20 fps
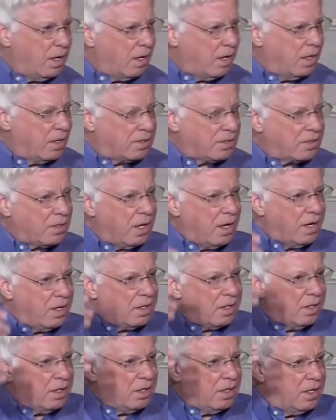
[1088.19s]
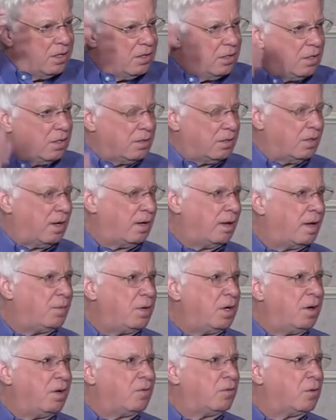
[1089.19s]
it's like he, how
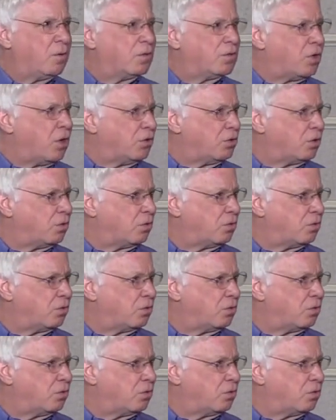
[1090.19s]
many ever saw